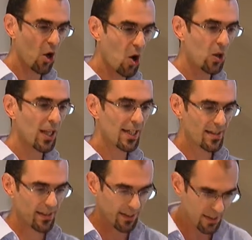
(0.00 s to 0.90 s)
on
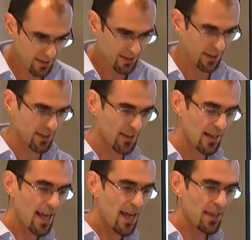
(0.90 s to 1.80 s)
statistics.
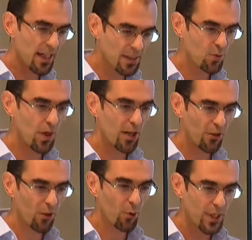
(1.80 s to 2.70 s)
And that's where
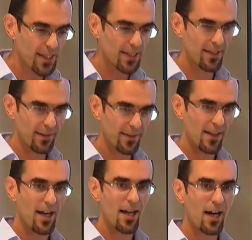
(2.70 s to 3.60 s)
the recent
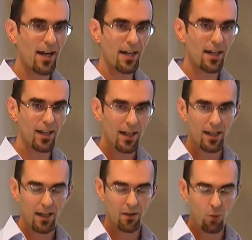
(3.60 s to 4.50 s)
AI
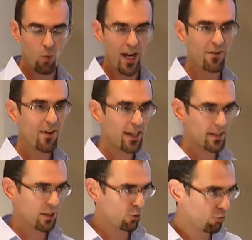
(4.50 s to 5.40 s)
wave
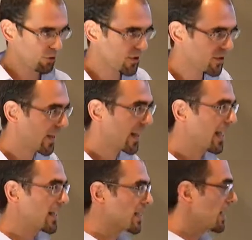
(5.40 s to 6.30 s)
has its roots.
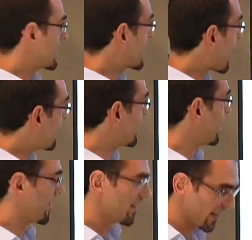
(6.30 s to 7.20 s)
It's in
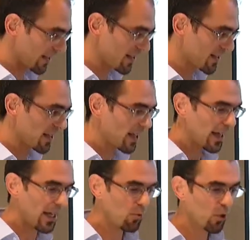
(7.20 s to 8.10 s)
counting things,
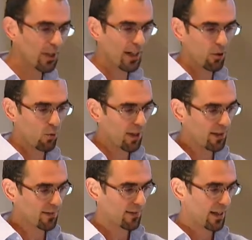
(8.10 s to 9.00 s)
in working
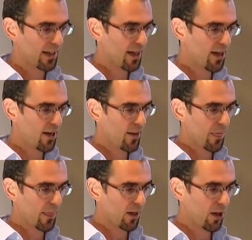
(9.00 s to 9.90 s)
with
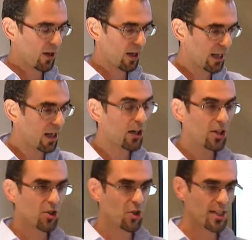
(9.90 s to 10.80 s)

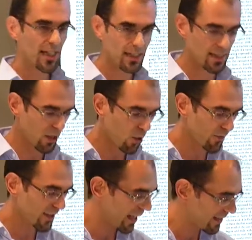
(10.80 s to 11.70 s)
large sets
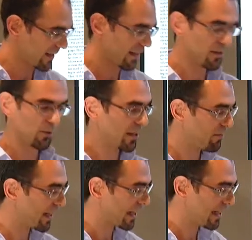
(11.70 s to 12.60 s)
of data. So
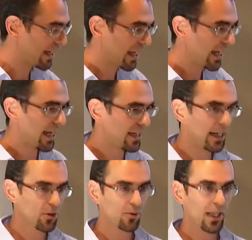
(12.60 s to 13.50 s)
typically in
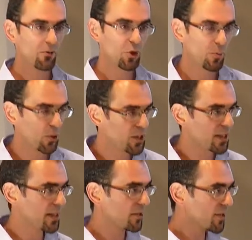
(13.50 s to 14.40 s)
natural language
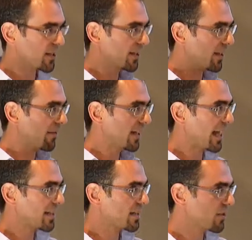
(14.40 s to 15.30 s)
processing, you started having
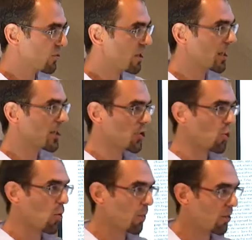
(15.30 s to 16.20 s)
access to large
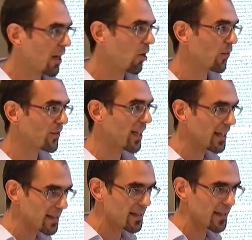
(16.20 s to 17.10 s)
corpora of
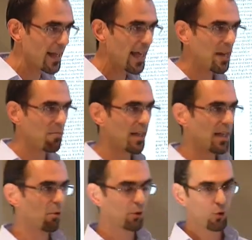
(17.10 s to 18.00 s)
text and being
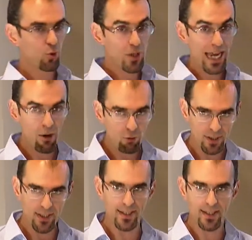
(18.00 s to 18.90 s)
able to do
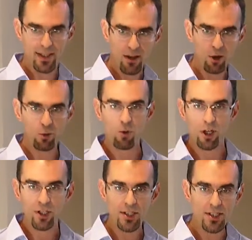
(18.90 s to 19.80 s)
counts on
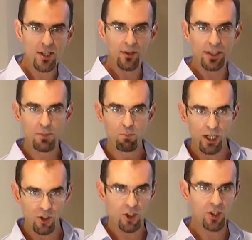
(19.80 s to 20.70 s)
words, on
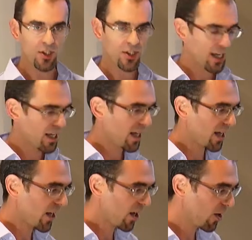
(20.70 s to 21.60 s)
expressions,
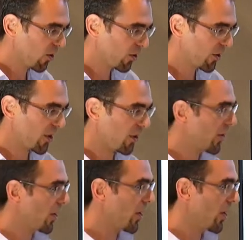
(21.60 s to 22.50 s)

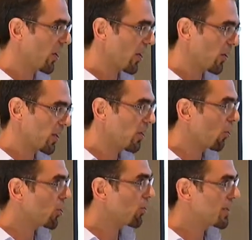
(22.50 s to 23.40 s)
on the
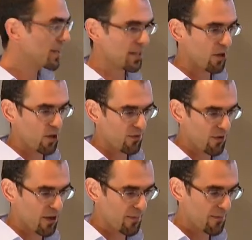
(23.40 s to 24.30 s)
occurrence
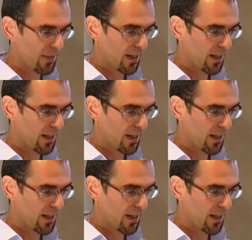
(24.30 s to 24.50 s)
of